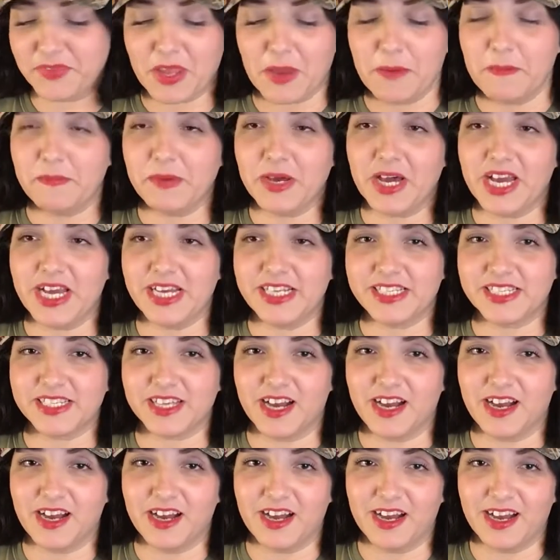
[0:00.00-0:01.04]
But
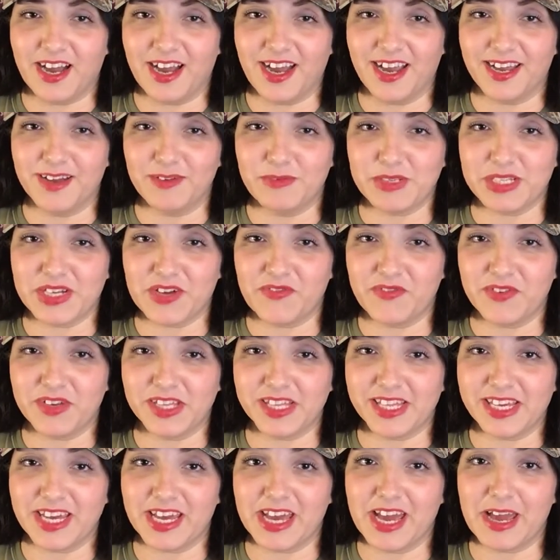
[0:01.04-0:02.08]
I am
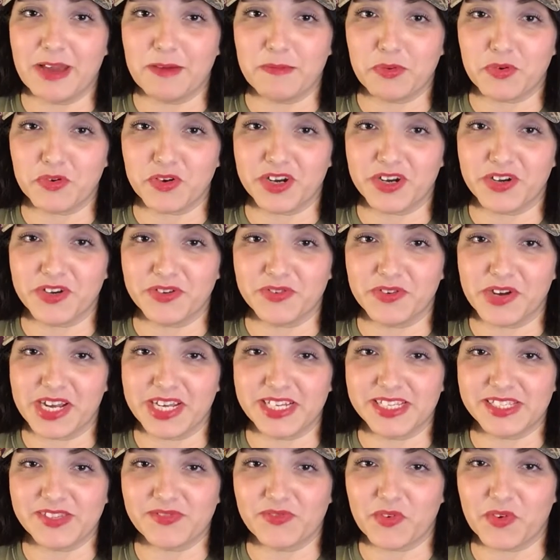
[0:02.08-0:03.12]
definitely a born and
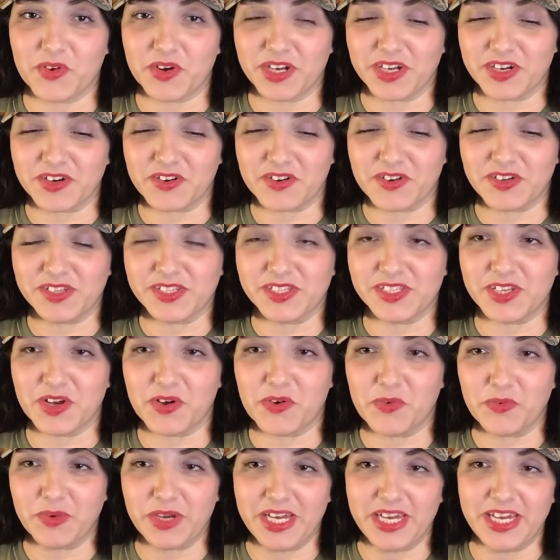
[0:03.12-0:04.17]
raised Florida girl, so
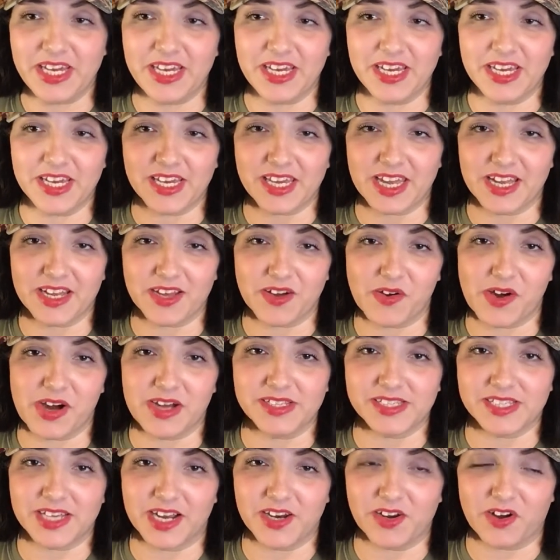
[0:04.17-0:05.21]
we can go
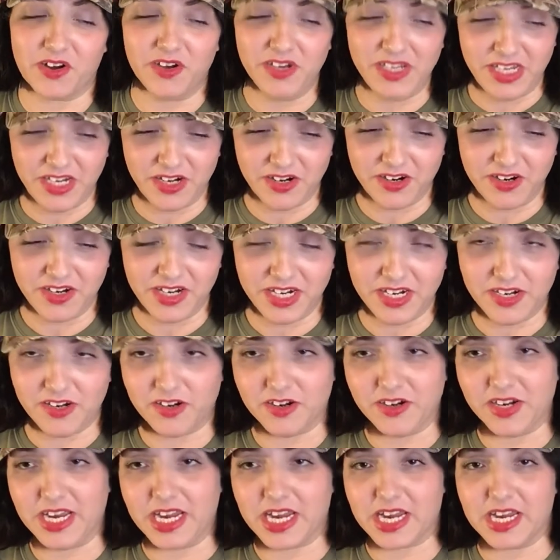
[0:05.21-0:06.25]
outside all year
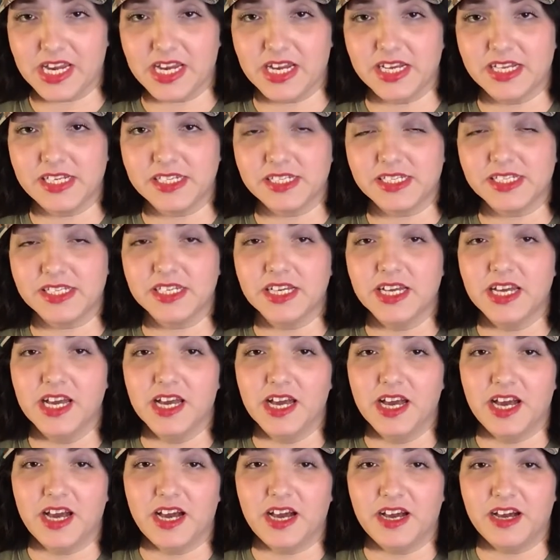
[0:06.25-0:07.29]
here, and
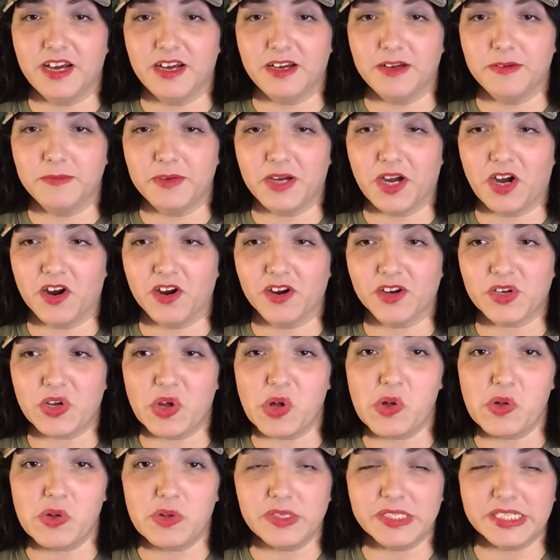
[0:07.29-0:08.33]
our
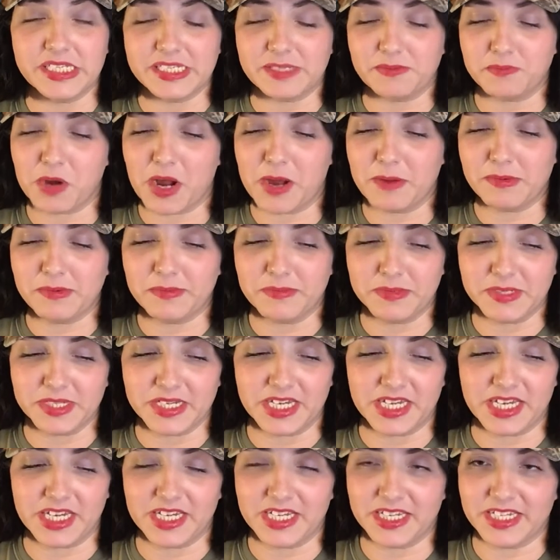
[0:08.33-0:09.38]
cold is
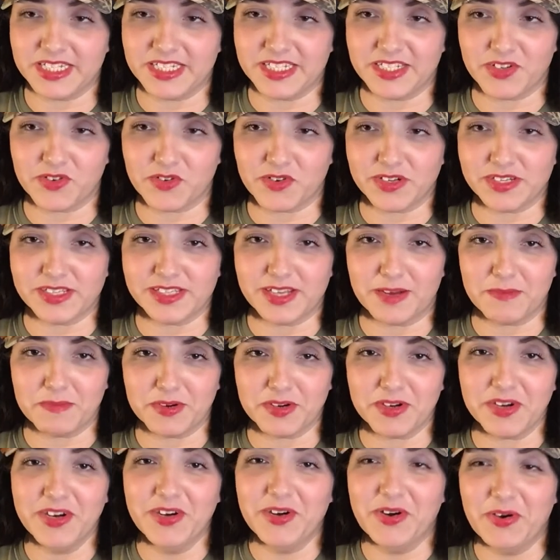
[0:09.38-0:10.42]
probably your
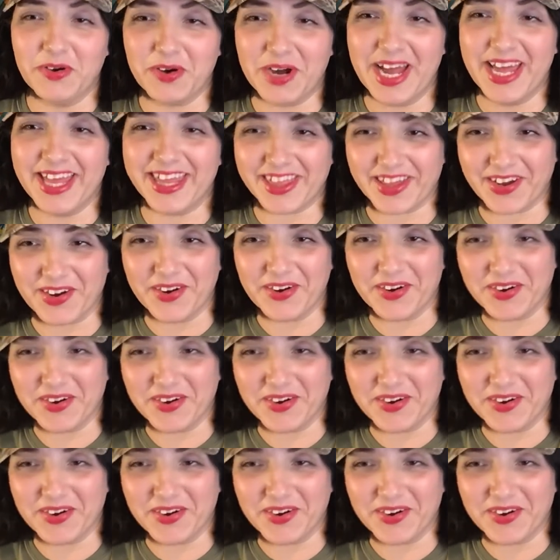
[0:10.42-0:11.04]
summer weather.